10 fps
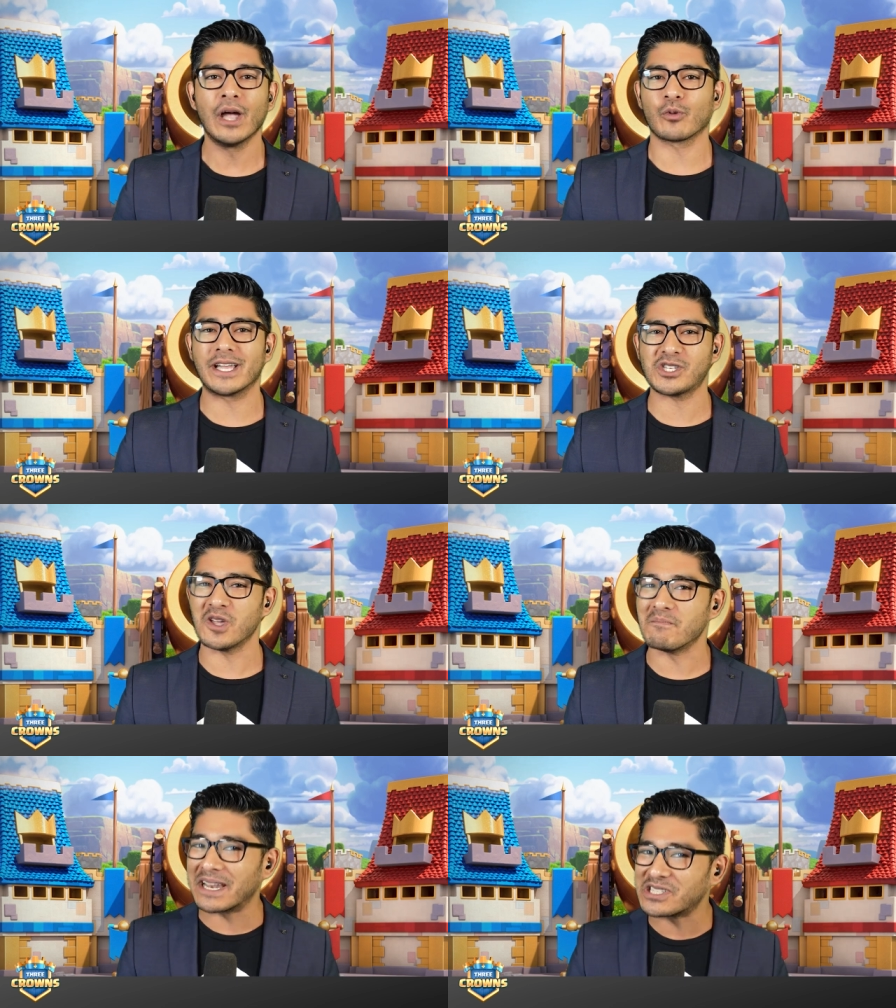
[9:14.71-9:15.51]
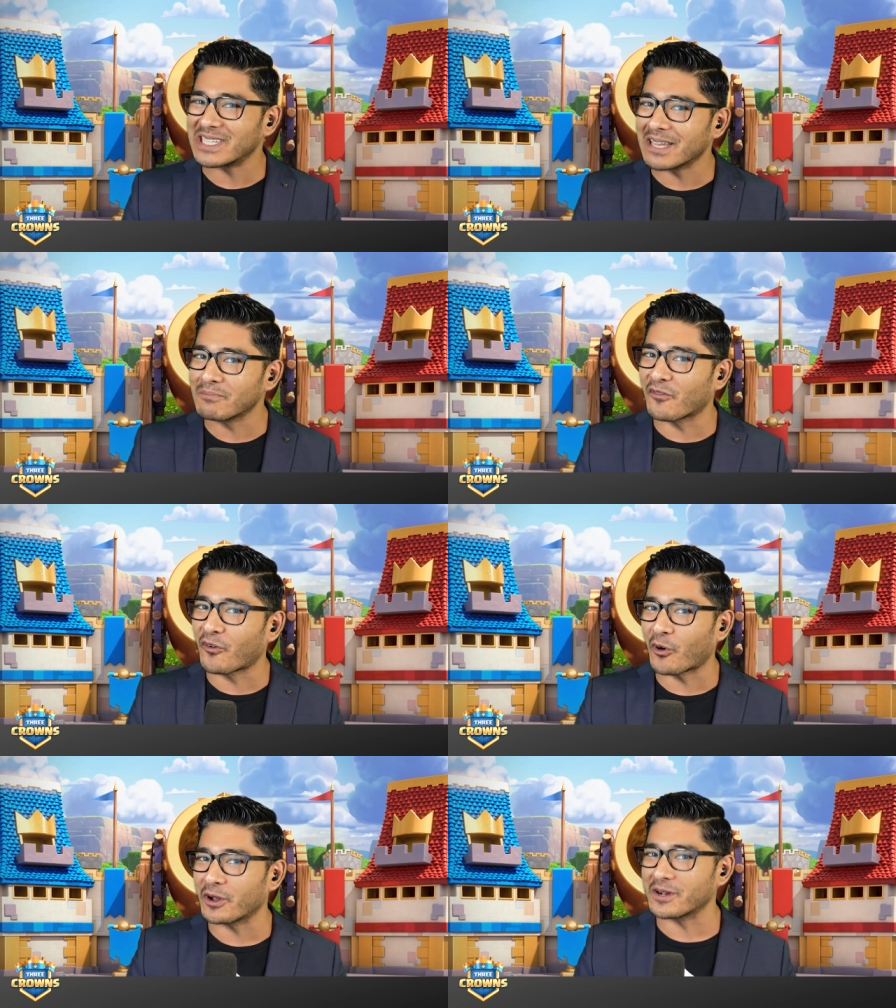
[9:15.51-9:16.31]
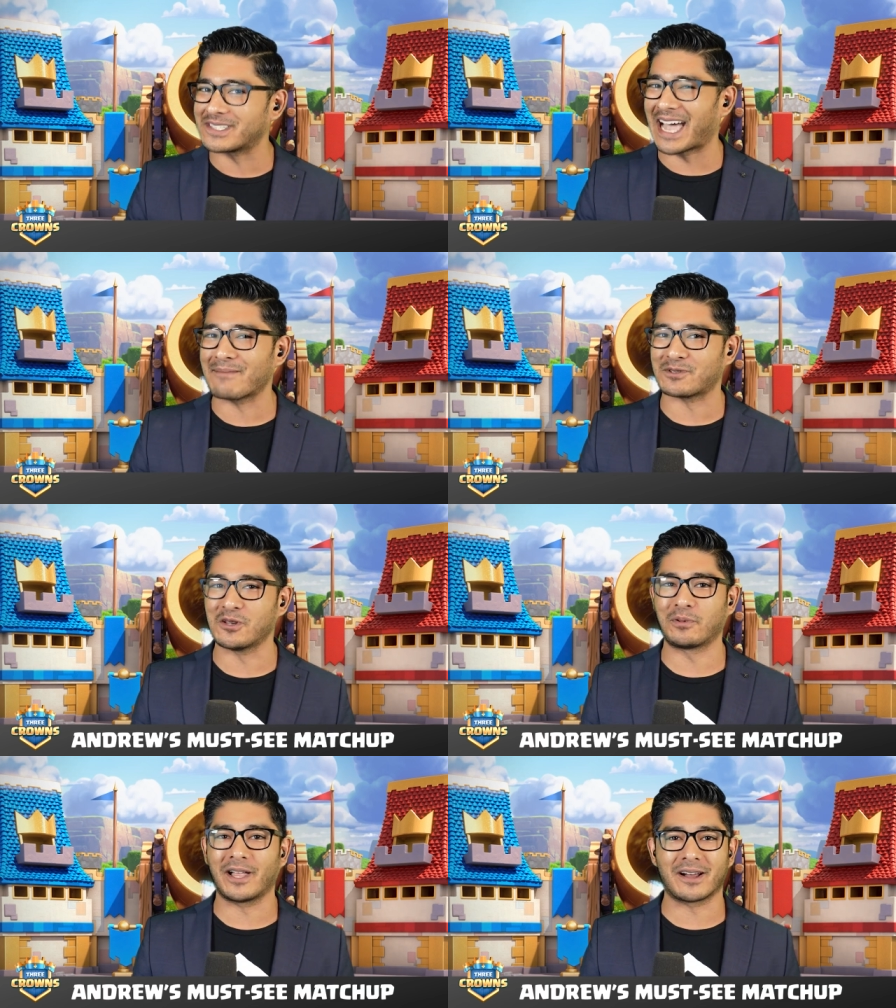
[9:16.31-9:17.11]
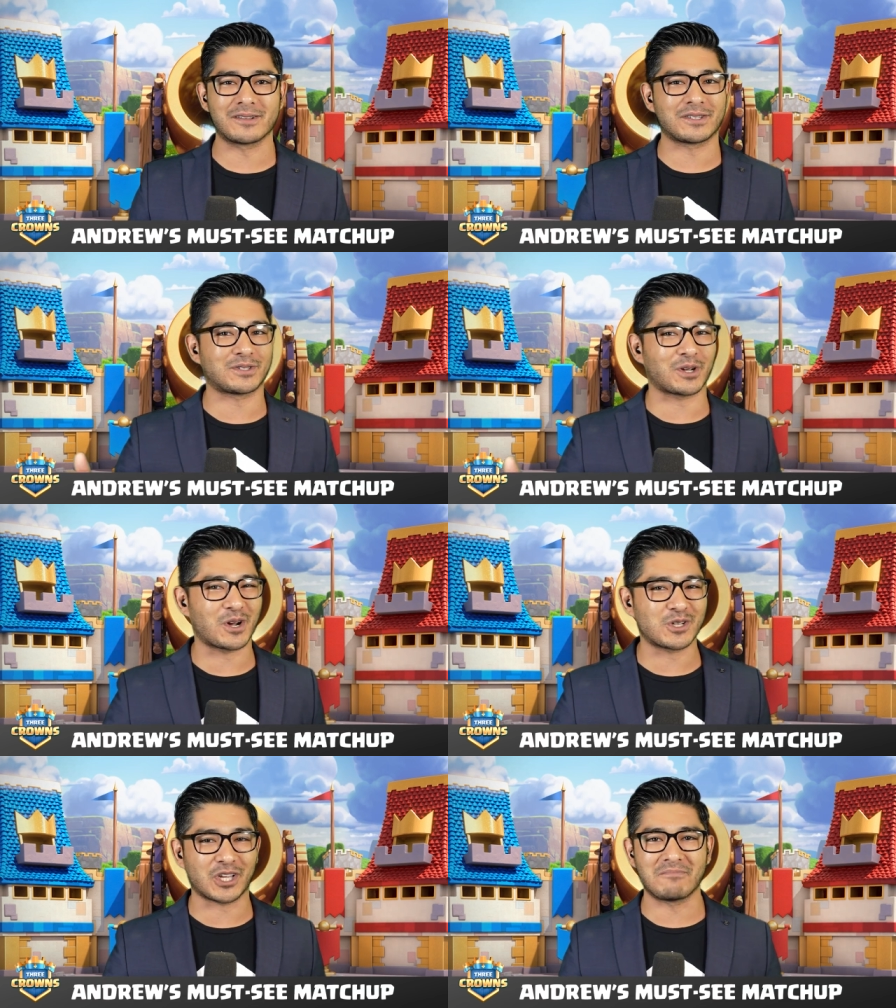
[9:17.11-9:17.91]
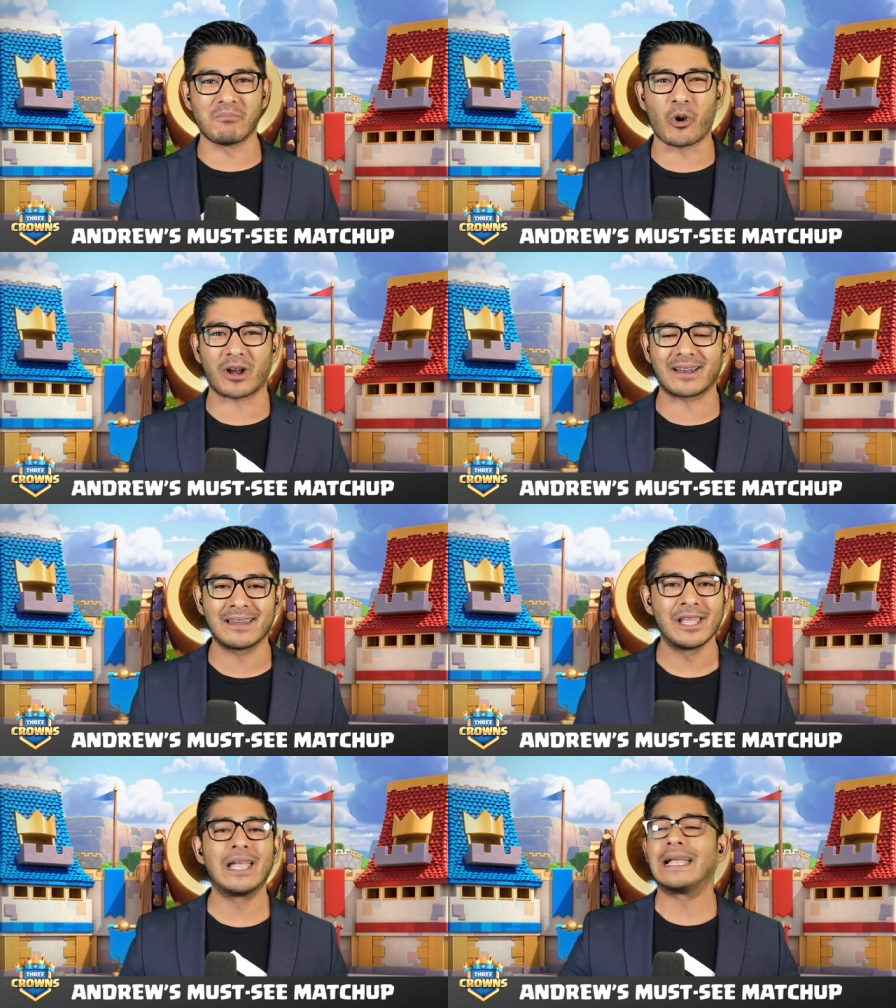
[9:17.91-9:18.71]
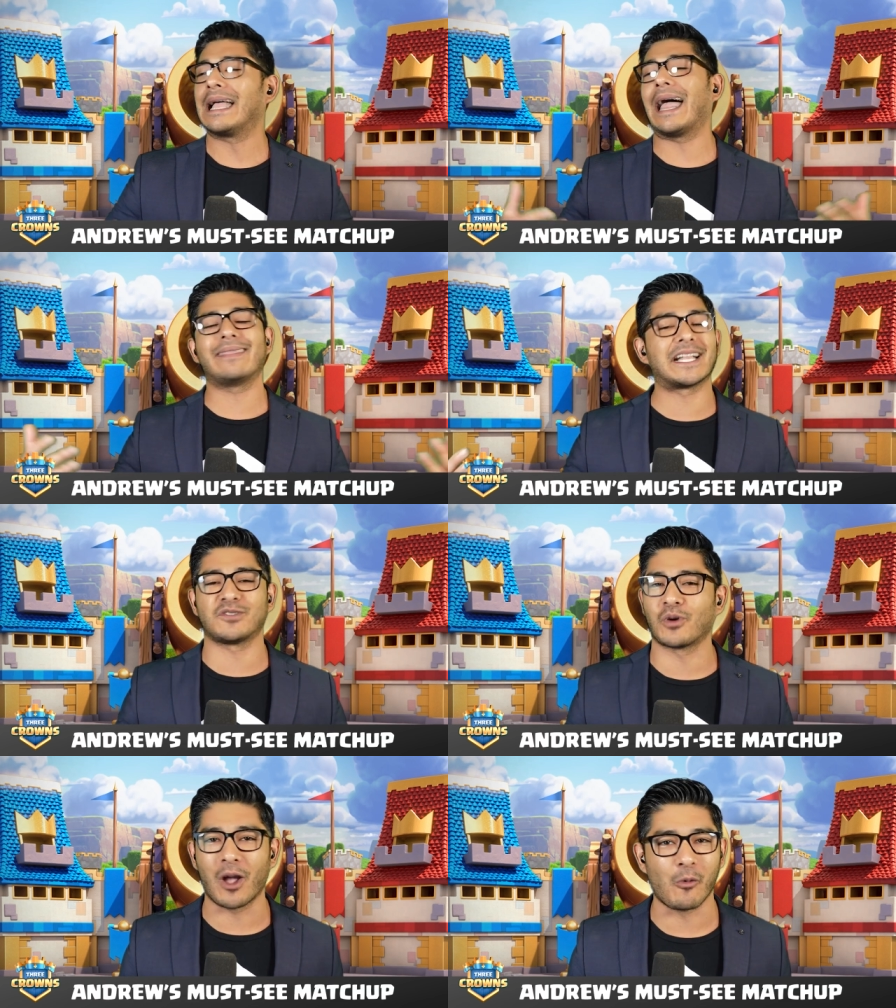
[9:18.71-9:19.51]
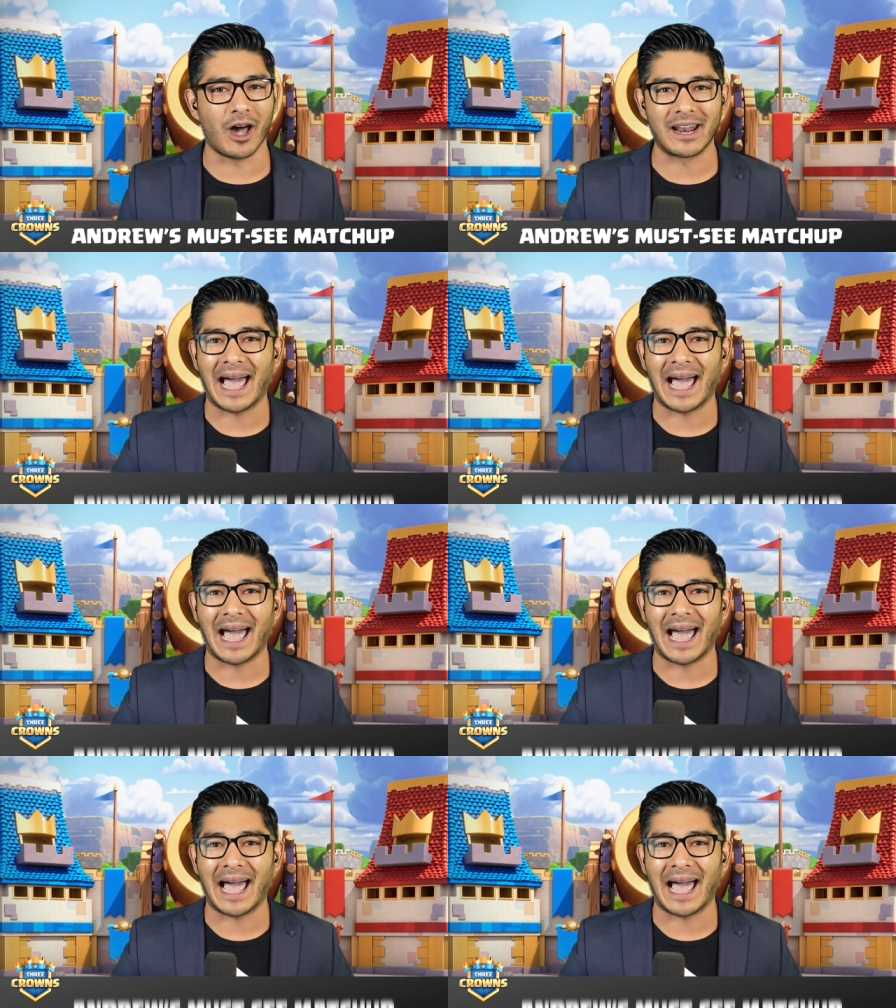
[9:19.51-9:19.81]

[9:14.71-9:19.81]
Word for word: Rich, you mentioned it before, your top two players, Serge and Morten. That's what I want.